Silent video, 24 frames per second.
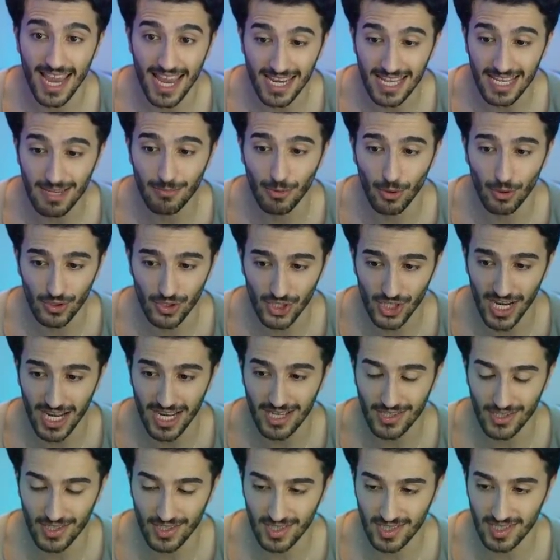any more
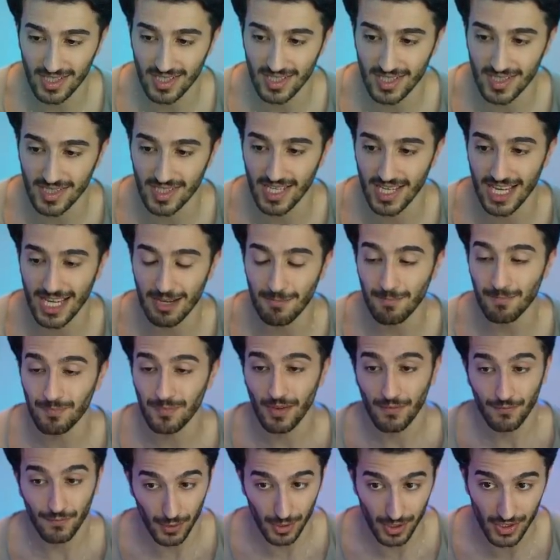changes to this team
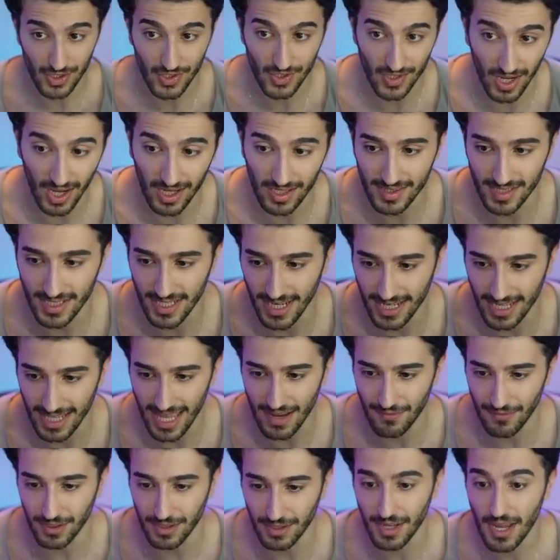for the starting
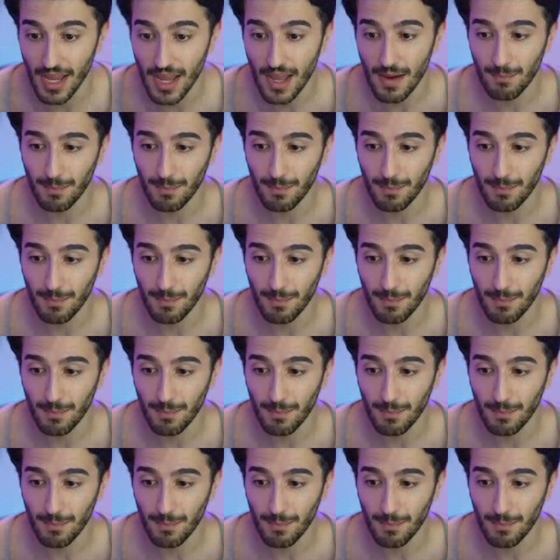11,